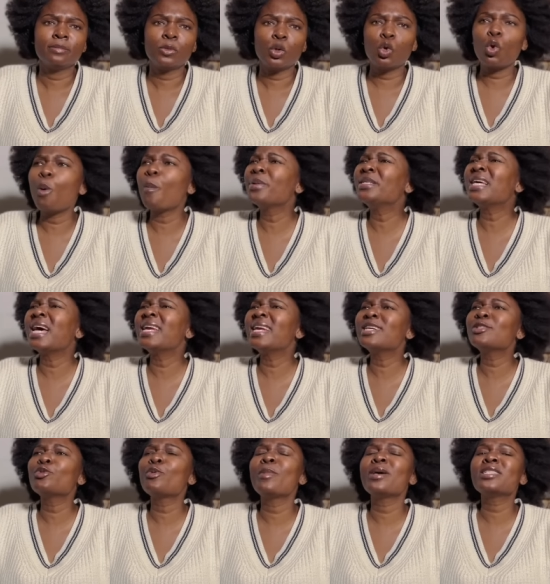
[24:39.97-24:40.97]

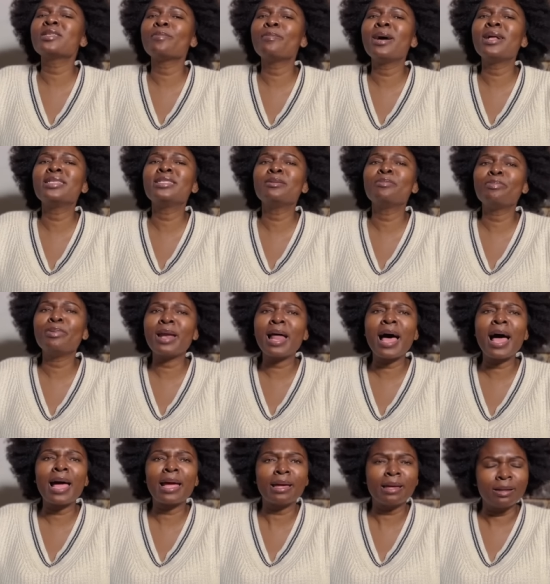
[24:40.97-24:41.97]
Nomtandazo must multiply.